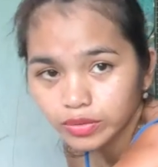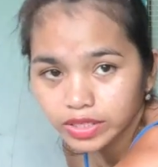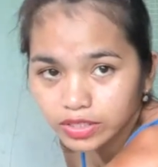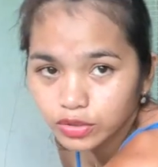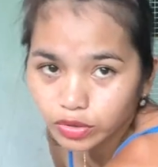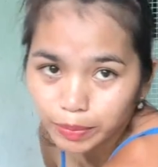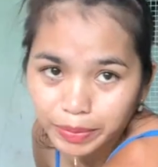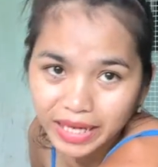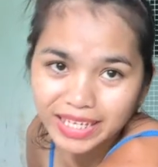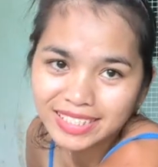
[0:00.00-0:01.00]
need 3
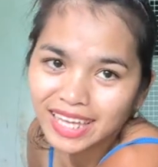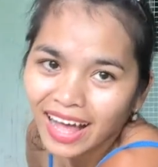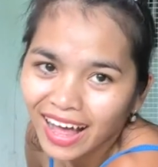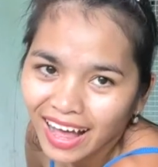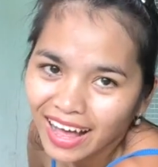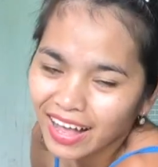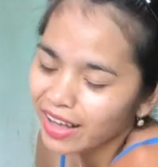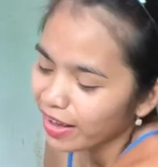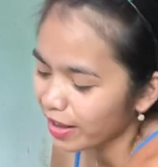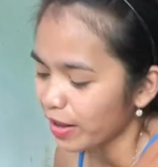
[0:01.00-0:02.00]
pigs.
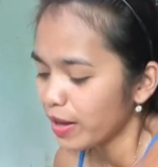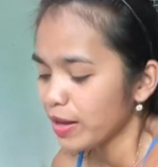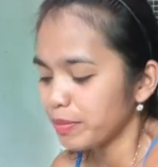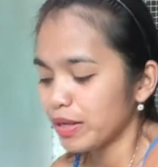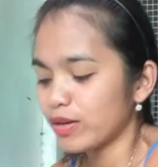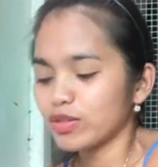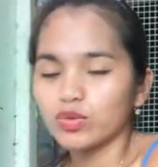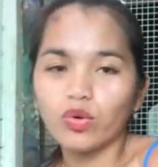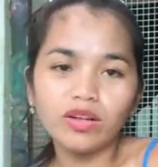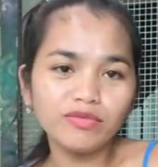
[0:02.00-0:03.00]
Because
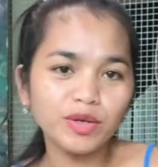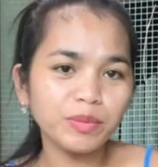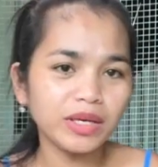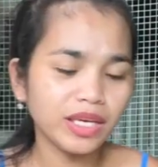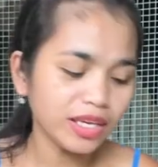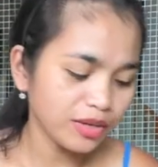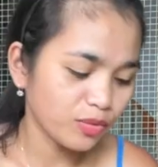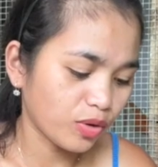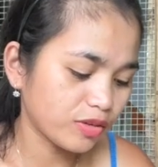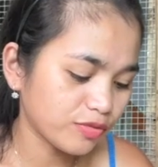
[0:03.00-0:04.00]
one for me,
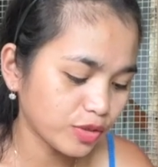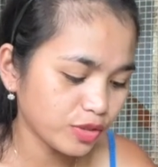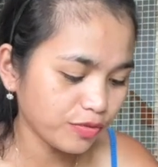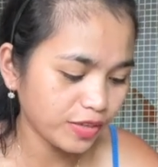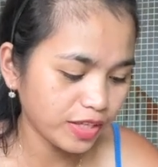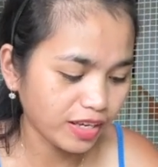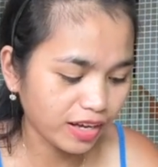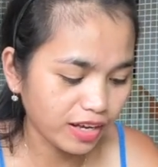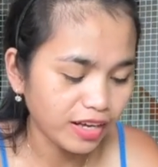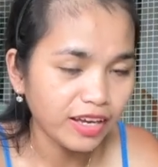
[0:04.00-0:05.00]
one for
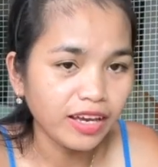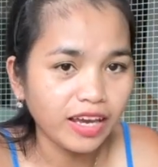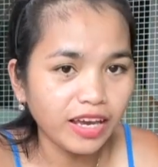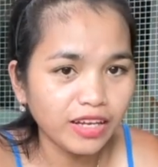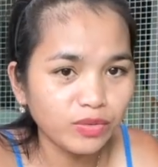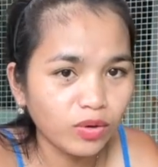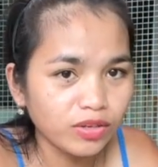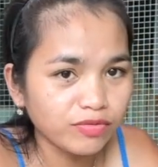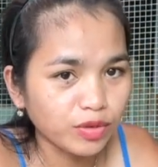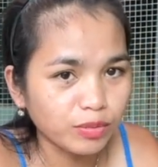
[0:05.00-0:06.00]
Sophia, and
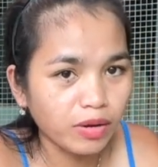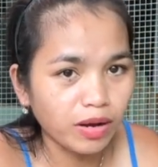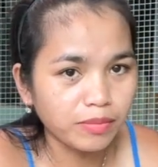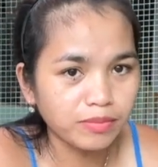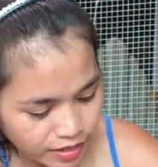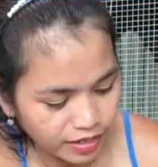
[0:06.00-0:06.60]
one for mom.